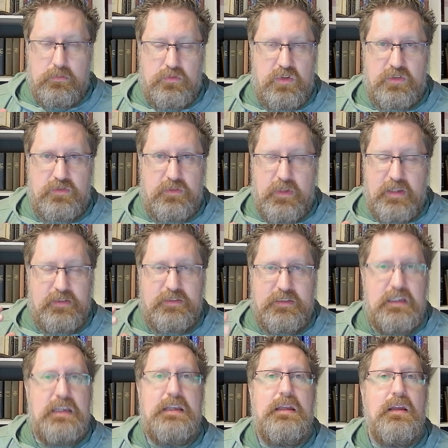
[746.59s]
just, they
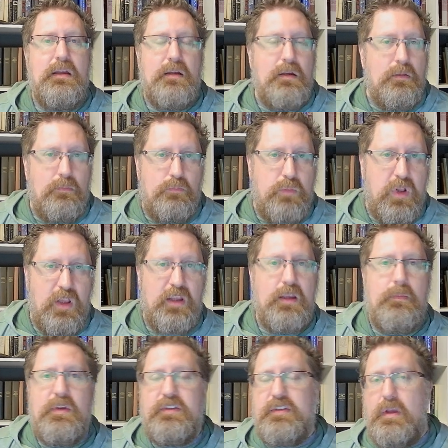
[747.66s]
see
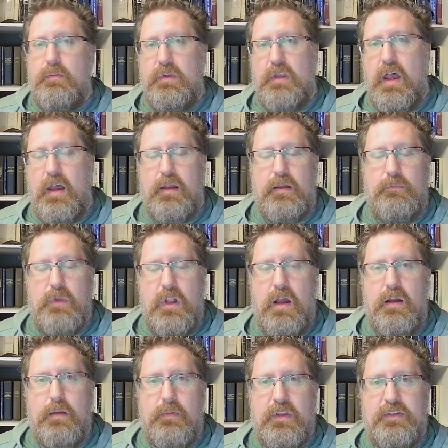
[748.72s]
polygamists and
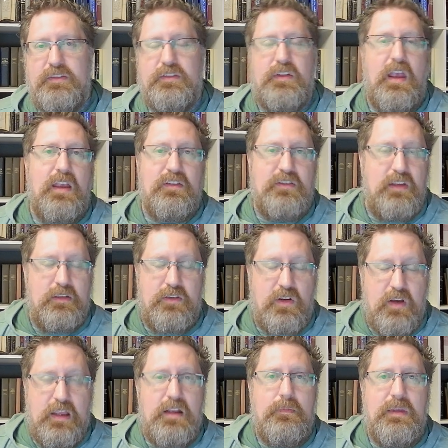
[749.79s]
monogamists as their
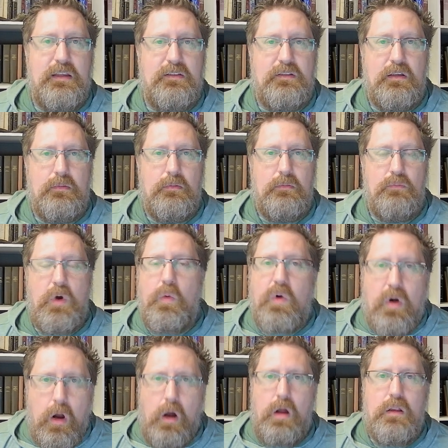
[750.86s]
enemies. But
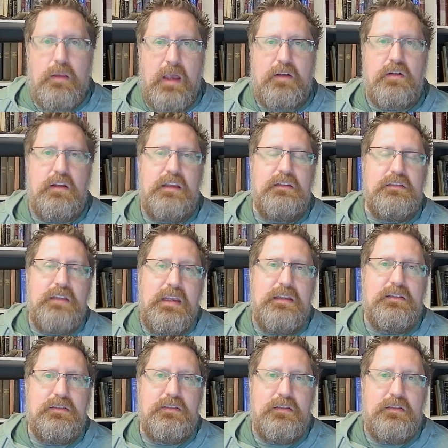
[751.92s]
we're all Latter-day Saints.